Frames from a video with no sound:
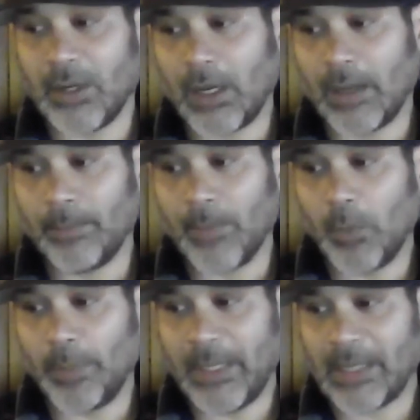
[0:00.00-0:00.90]

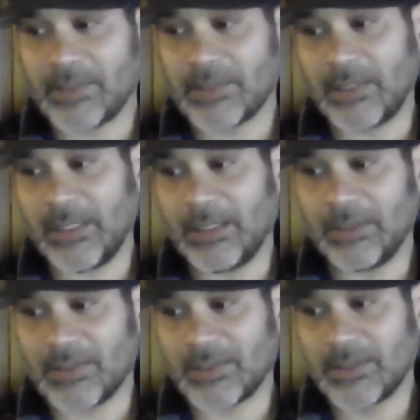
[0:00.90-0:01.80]
OPS
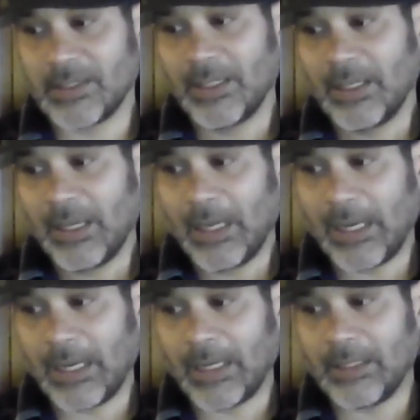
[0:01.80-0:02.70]
is
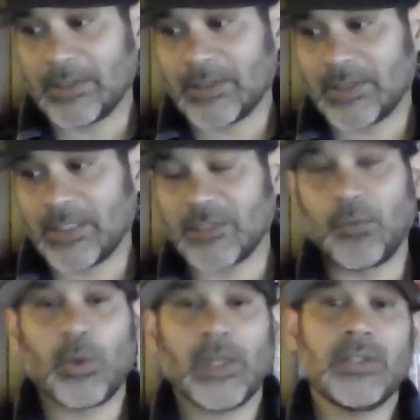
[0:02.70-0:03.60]

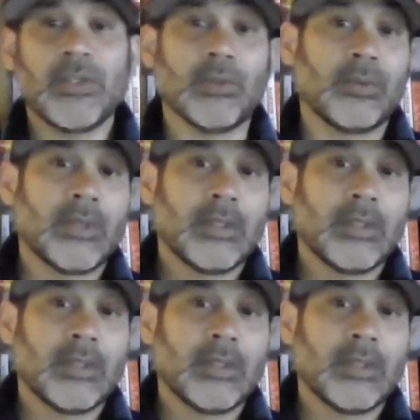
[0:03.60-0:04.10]
642.